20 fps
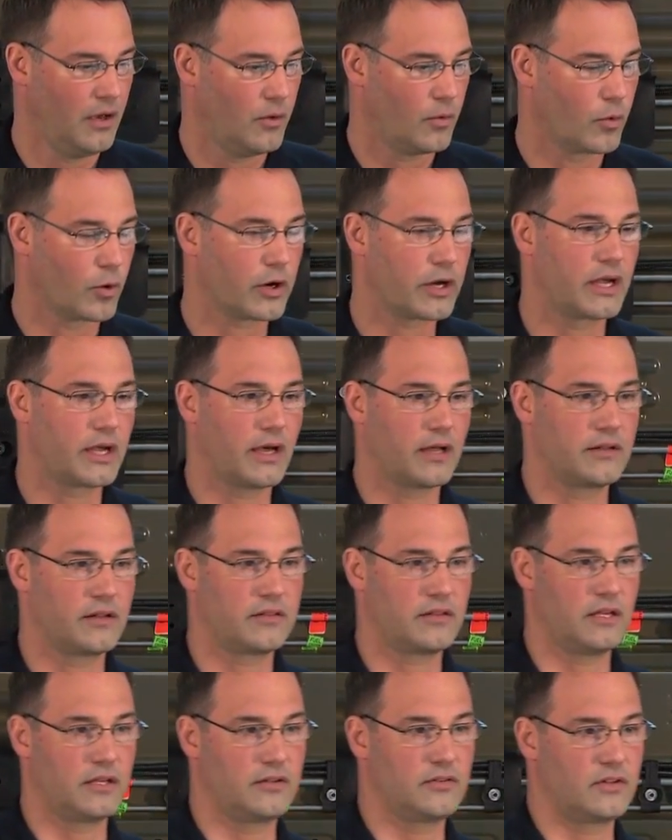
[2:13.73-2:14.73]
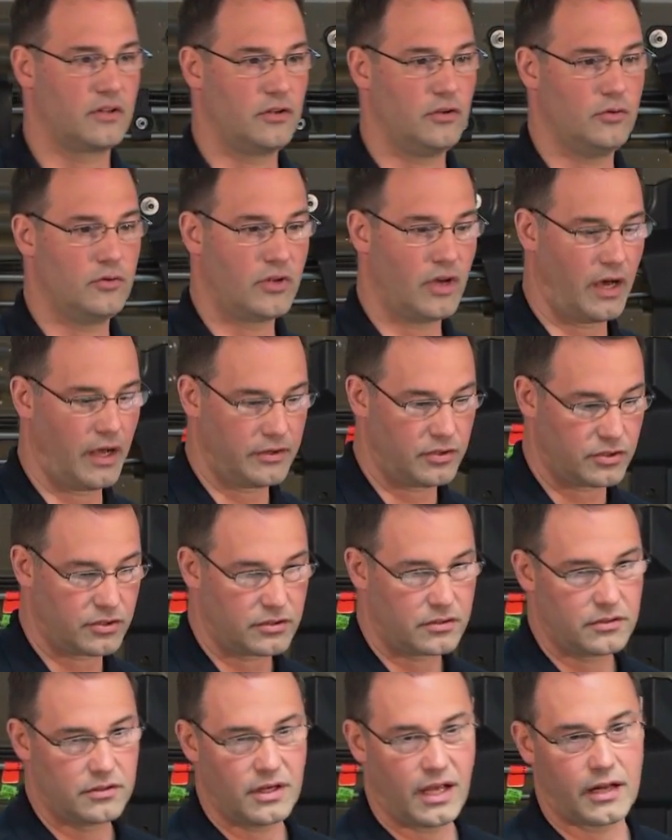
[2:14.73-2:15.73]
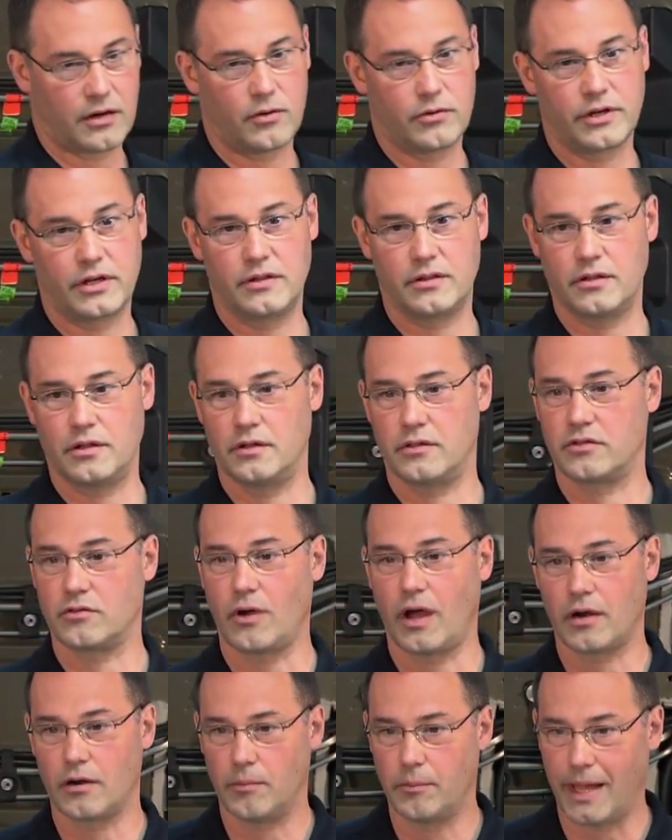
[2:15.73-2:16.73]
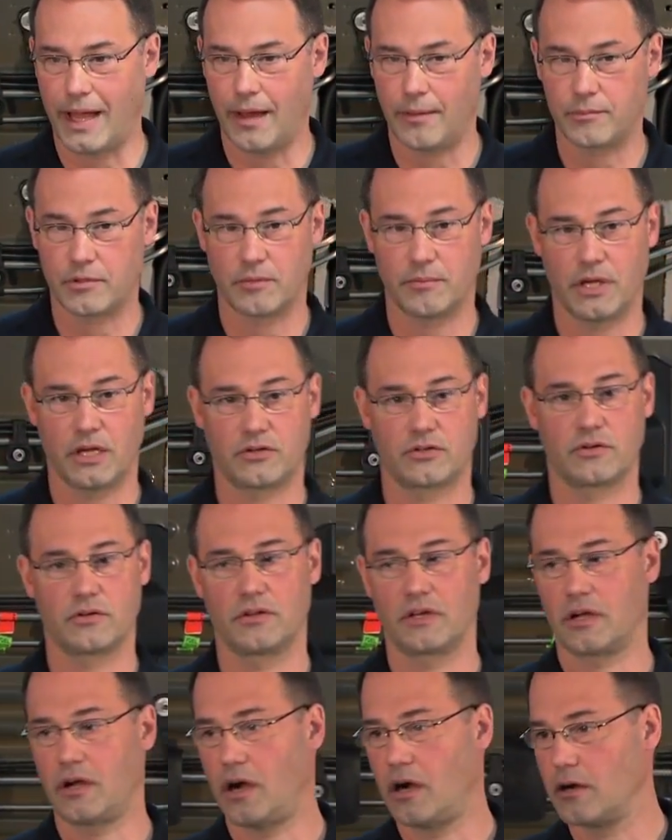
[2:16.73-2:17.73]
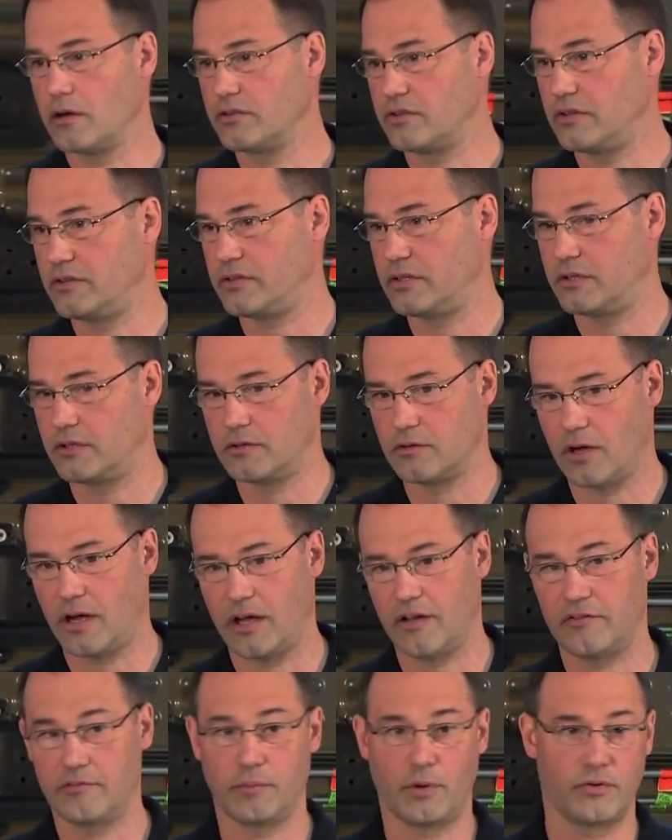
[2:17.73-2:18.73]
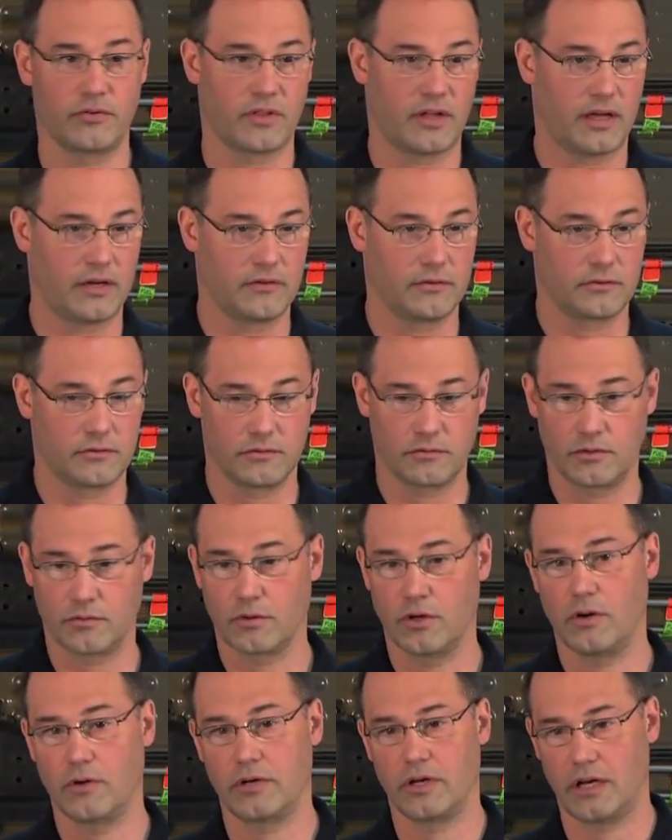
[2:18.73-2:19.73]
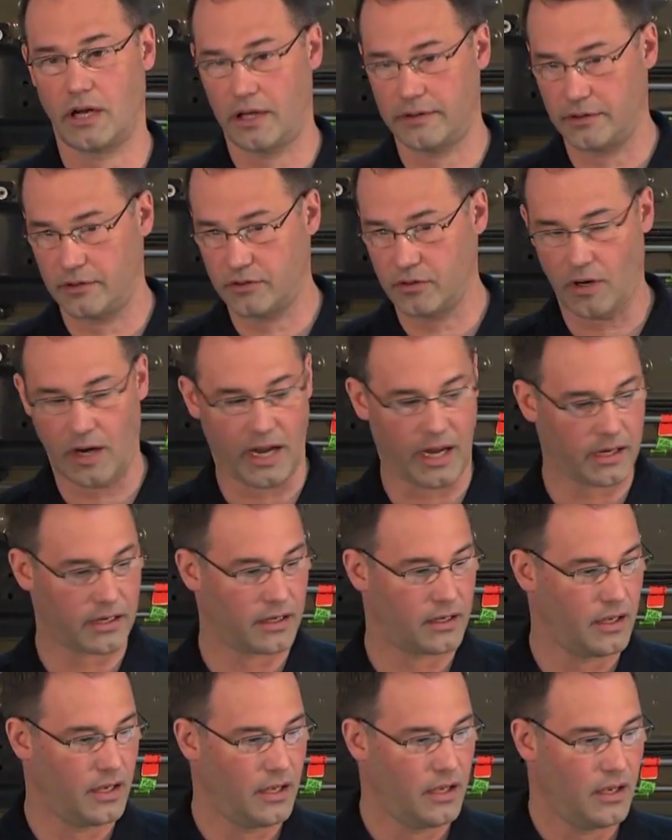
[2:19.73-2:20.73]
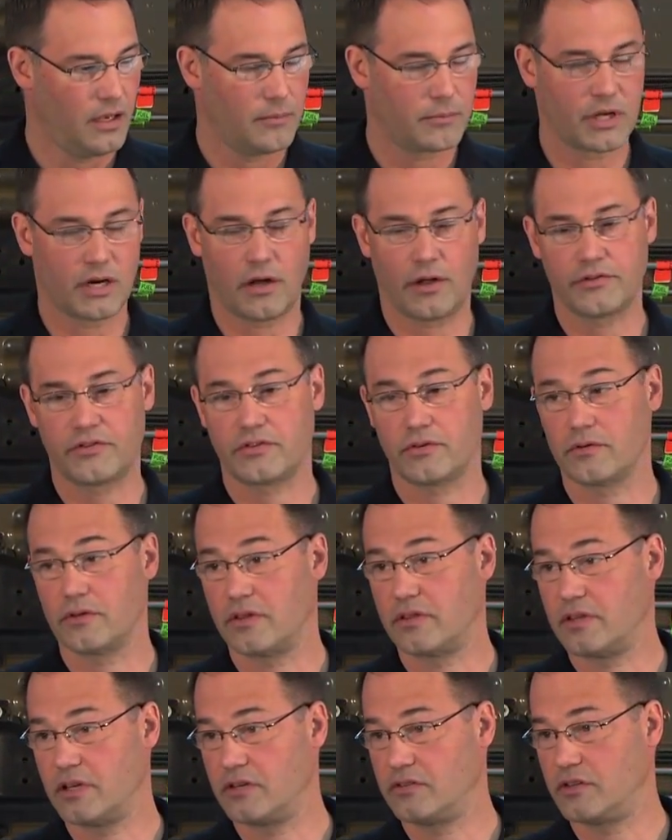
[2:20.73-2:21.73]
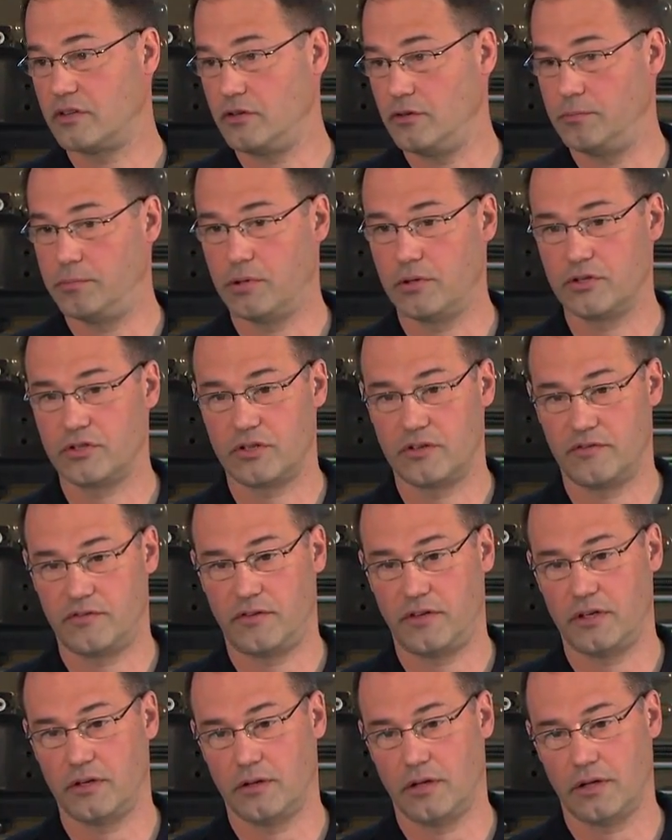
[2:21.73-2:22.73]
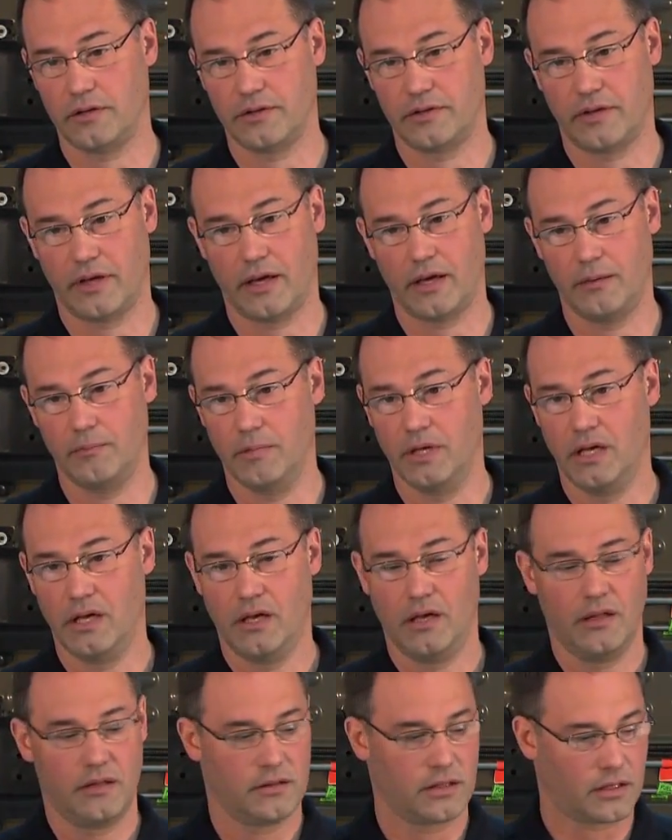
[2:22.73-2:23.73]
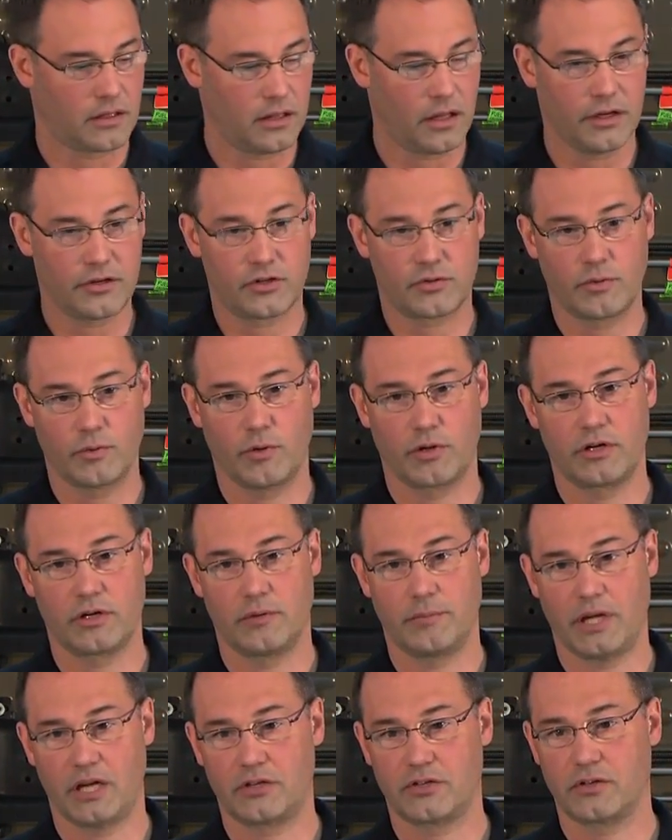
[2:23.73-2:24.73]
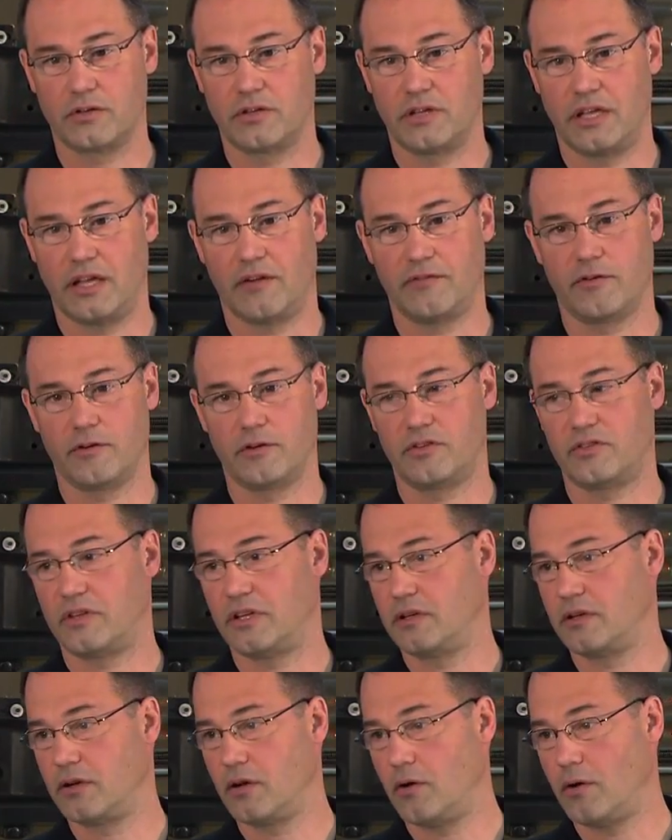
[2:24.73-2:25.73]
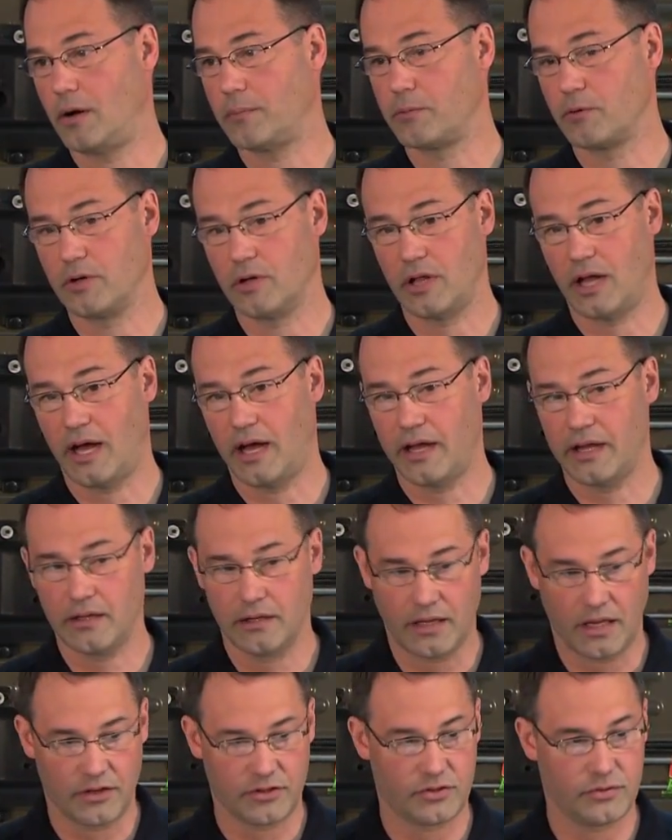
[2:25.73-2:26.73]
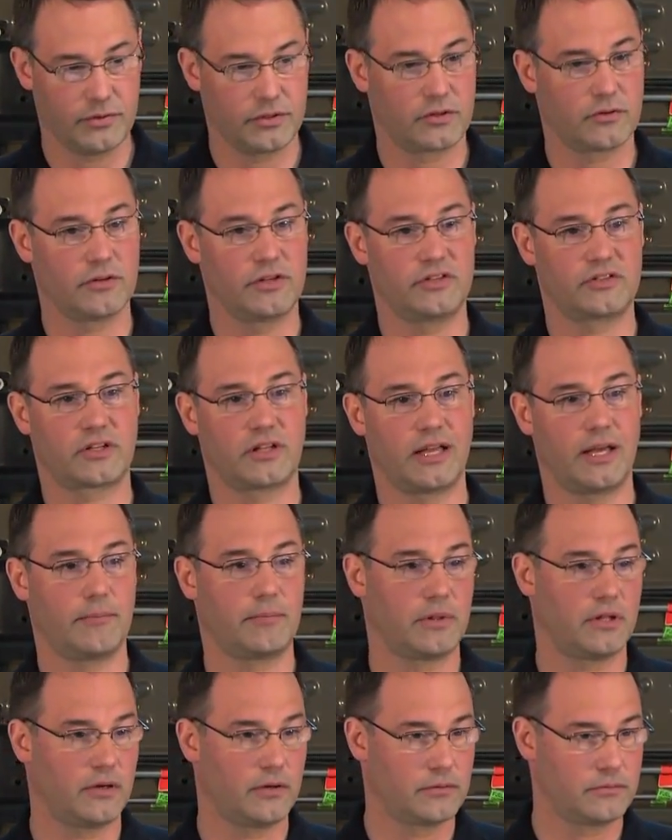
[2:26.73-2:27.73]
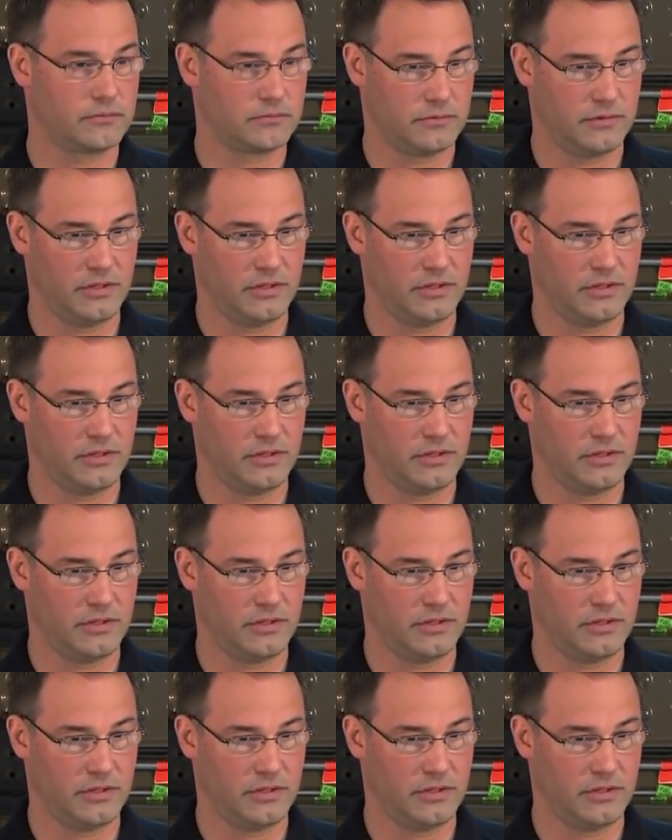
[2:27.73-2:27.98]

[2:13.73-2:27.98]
working on the things that you touch, not only the throttle map to make sure the car is easy to drive both on the road and on the track, but also the things that you push and feel all the time. The clutch, we wanted to make sure the efforts didn't go up real high. As you increase clamp load,